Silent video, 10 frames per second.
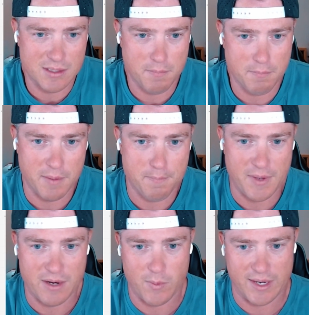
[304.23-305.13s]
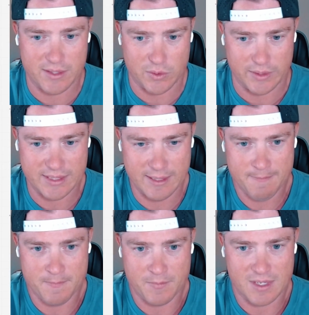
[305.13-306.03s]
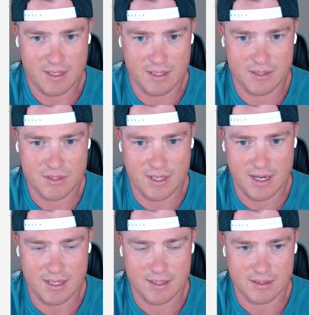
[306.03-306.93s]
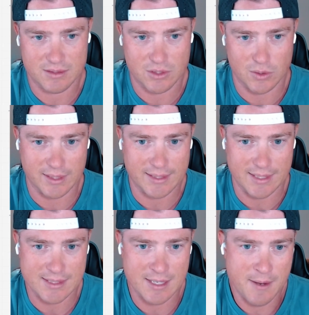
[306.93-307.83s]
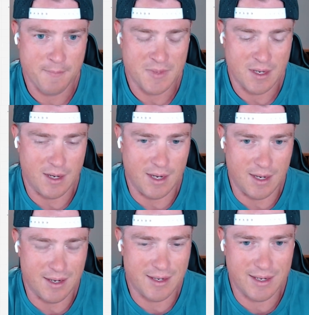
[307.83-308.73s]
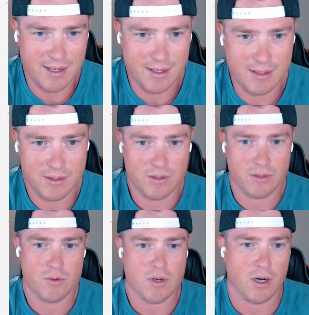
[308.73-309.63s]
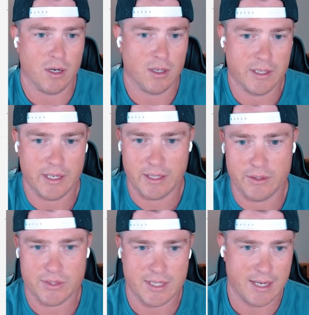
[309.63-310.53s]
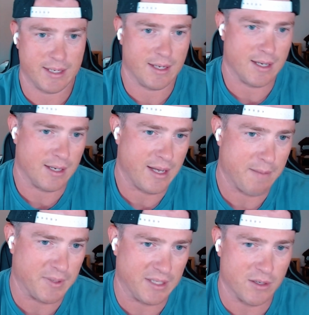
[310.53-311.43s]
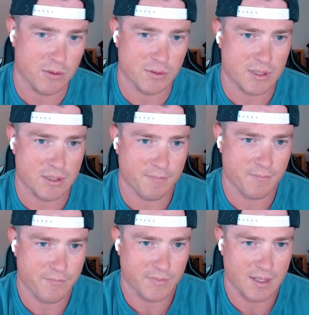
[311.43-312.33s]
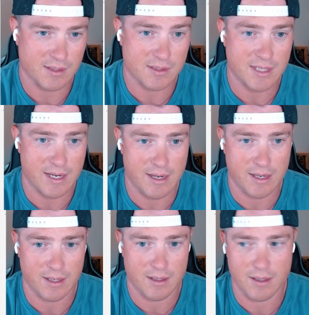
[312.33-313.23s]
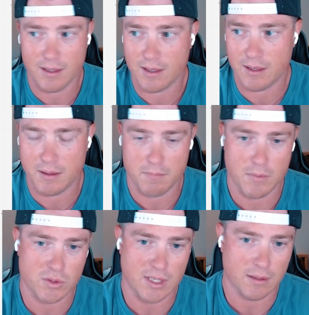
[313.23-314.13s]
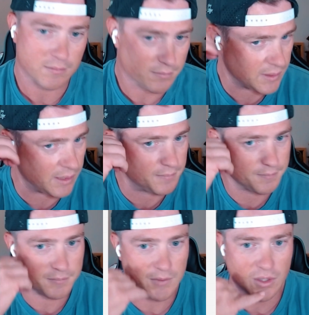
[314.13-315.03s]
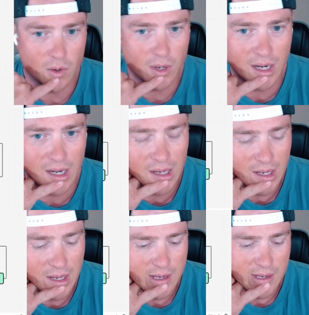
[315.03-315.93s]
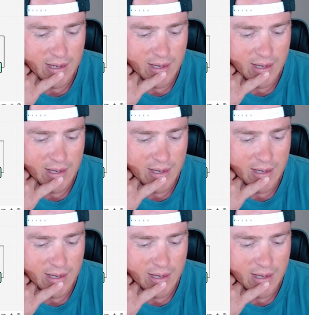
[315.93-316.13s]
but a better way to do it is to go like this. You call and you say, hey, Billy owns, let's say a motel. Okay. You go, hey,